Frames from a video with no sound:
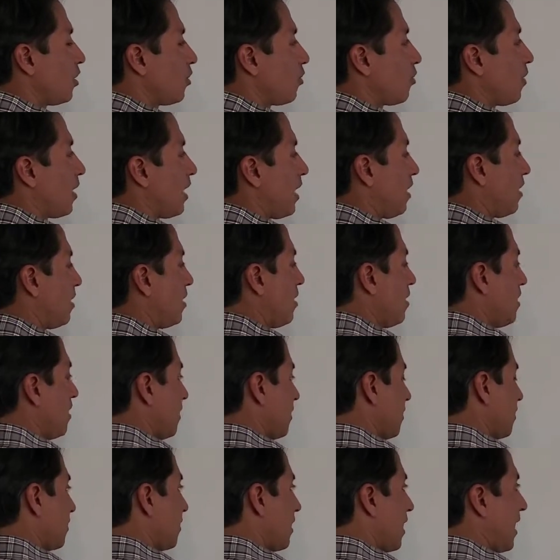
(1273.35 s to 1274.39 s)
Well,
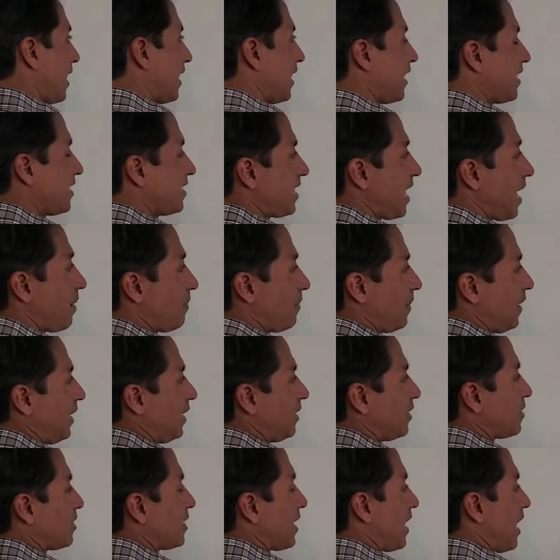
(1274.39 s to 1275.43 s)
I guess that
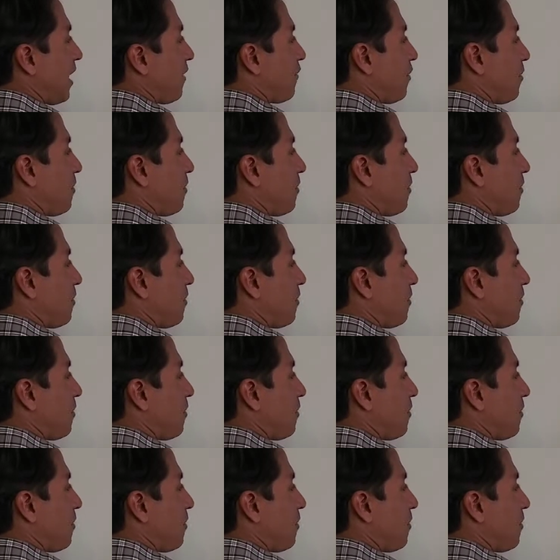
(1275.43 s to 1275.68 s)
means that I have